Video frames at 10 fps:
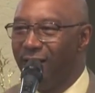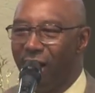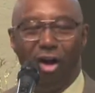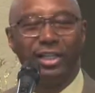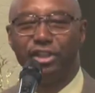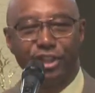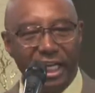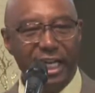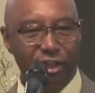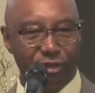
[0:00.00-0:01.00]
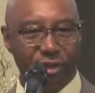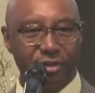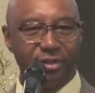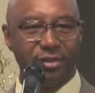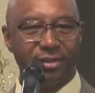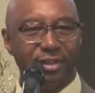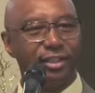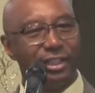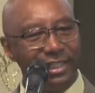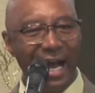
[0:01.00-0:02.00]
Only Jesus
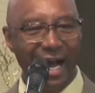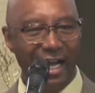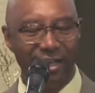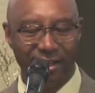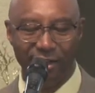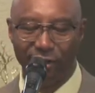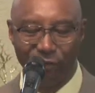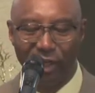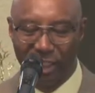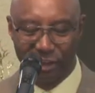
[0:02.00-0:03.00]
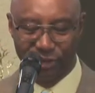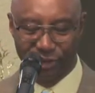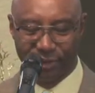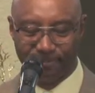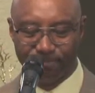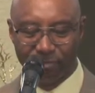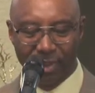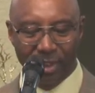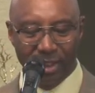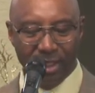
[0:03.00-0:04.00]
could die for us.
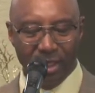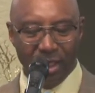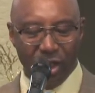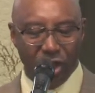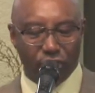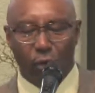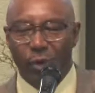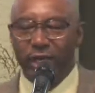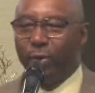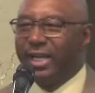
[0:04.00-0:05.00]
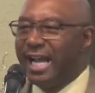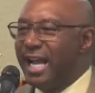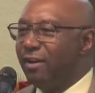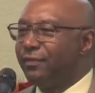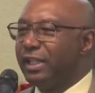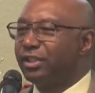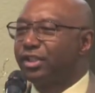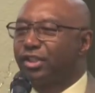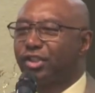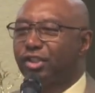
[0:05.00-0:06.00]
So we, we have this
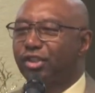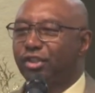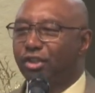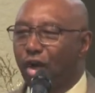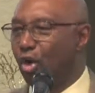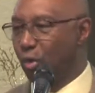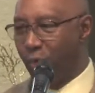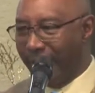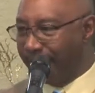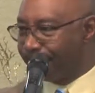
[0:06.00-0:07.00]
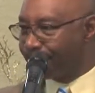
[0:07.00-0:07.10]
story.